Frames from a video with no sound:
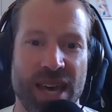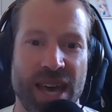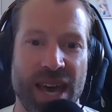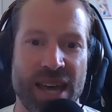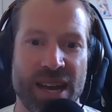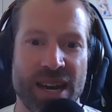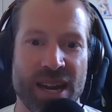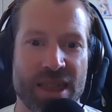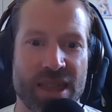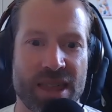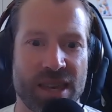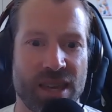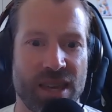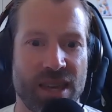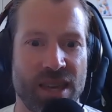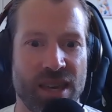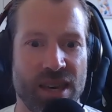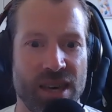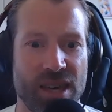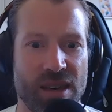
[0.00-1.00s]
and i
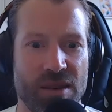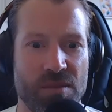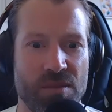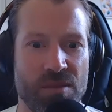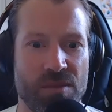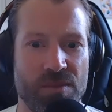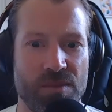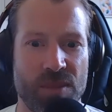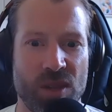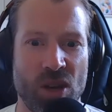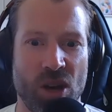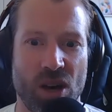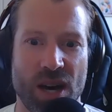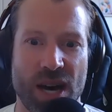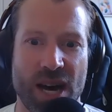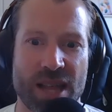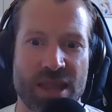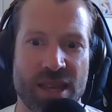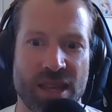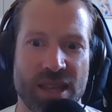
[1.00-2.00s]
think um, yeah
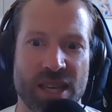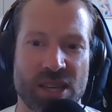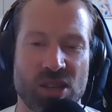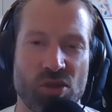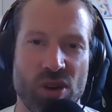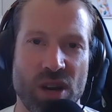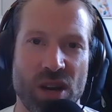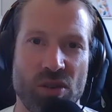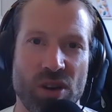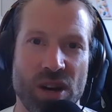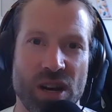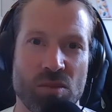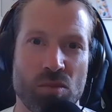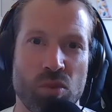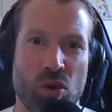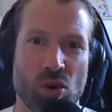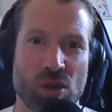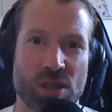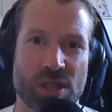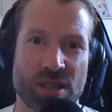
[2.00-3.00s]
i think that's really really
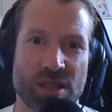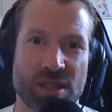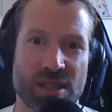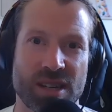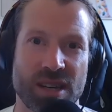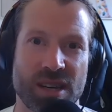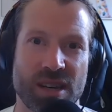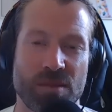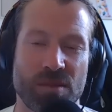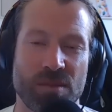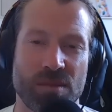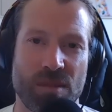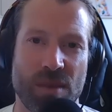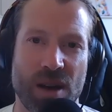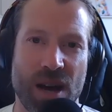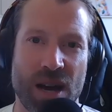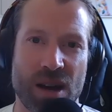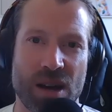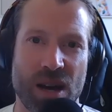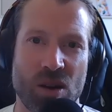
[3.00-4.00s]
important um,
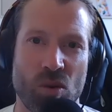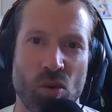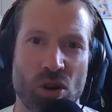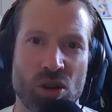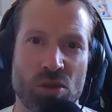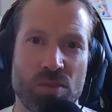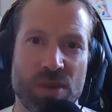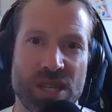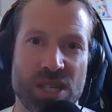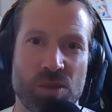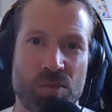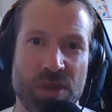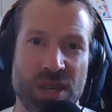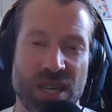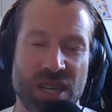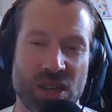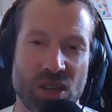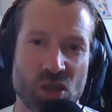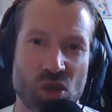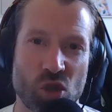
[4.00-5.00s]
I, I want to be
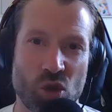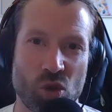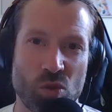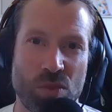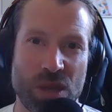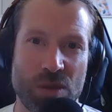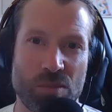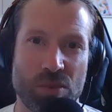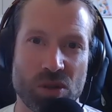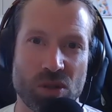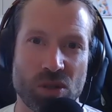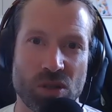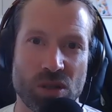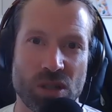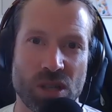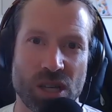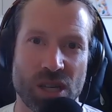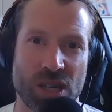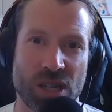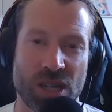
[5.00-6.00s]
speaking to people